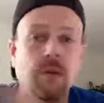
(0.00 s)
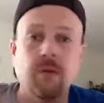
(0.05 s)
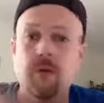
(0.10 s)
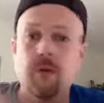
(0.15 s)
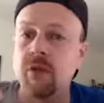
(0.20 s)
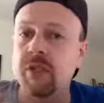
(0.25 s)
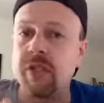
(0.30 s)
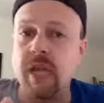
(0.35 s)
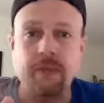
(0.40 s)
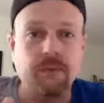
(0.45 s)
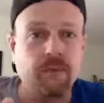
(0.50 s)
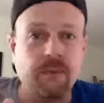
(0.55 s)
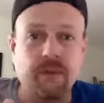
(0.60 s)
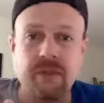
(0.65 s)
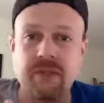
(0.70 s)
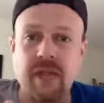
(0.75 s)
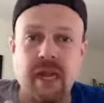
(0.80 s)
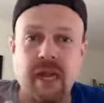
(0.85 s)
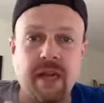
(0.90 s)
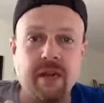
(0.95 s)
Chris Hemsworth
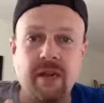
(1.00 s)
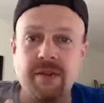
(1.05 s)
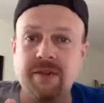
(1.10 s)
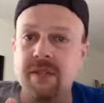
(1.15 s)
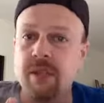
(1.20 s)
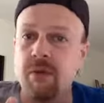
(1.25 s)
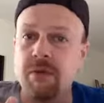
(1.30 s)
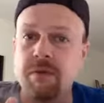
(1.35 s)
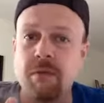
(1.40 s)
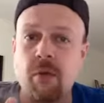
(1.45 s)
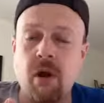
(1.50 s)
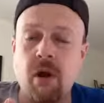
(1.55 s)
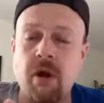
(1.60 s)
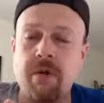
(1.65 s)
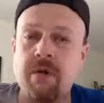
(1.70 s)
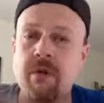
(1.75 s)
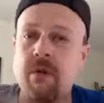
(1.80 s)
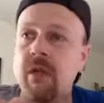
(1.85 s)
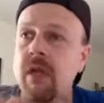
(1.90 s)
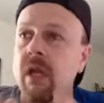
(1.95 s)
is signed on still with
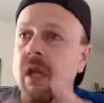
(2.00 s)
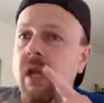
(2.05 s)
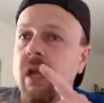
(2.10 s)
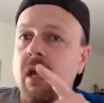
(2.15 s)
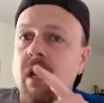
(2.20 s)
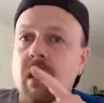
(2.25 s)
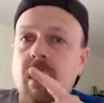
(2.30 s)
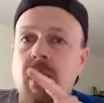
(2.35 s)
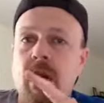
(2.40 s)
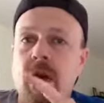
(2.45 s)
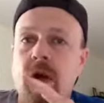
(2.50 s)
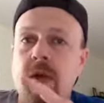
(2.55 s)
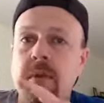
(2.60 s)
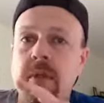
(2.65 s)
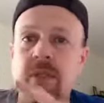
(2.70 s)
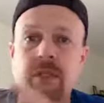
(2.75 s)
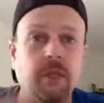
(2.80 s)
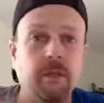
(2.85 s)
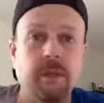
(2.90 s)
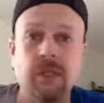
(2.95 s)
Marvel.
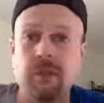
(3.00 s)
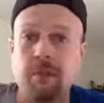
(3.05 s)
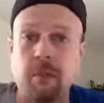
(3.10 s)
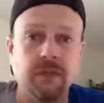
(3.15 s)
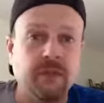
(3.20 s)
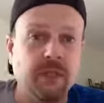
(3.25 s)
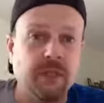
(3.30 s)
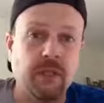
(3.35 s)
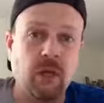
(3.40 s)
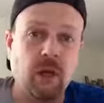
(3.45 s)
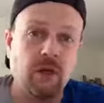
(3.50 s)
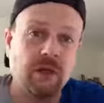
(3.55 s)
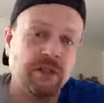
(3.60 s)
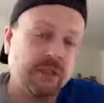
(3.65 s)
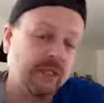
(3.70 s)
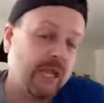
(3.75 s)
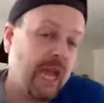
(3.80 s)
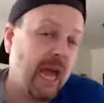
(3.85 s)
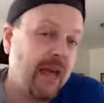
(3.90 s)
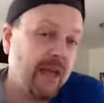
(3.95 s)
He's going to be supposedly in the Guardians
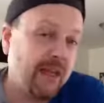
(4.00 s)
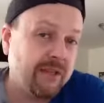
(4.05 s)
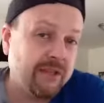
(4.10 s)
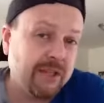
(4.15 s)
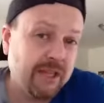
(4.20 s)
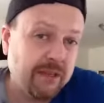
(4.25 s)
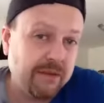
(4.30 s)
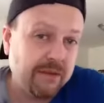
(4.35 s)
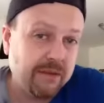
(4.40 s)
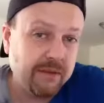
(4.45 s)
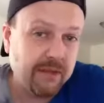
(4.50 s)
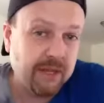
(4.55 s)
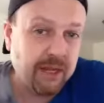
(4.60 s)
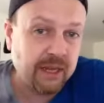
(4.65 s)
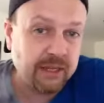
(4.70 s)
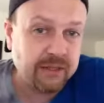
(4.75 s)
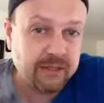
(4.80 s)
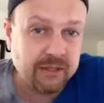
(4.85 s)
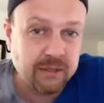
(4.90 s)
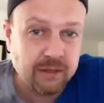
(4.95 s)
of the Galaxy in the
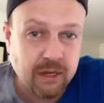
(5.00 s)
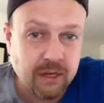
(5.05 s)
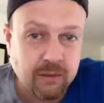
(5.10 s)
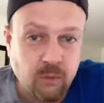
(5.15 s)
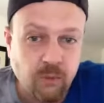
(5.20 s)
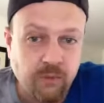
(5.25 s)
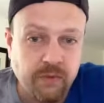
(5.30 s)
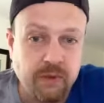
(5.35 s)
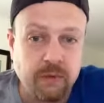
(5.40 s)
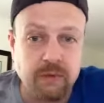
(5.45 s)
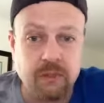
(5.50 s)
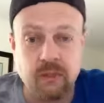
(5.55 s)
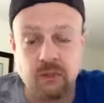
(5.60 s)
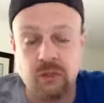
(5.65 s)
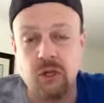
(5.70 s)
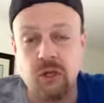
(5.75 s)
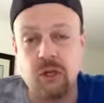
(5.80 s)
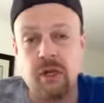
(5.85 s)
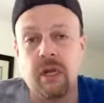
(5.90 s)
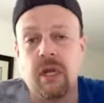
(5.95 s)
next movie, which is
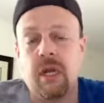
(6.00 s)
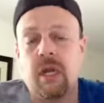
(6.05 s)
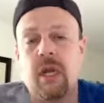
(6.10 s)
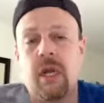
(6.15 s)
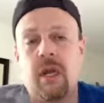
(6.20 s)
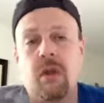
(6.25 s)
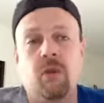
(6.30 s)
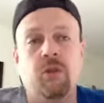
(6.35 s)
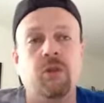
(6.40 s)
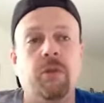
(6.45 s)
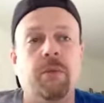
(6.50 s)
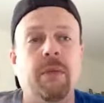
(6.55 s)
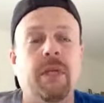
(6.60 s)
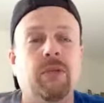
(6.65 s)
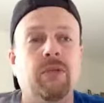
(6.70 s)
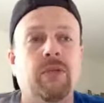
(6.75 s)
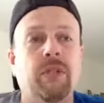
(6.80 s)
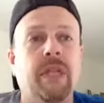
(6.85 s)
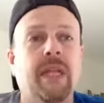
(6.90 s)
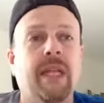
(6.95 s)
good. Should be
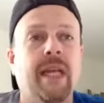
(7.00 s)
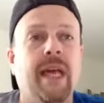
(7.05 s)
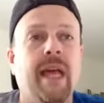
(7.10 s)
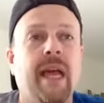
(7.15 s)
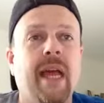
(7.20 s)
interesting.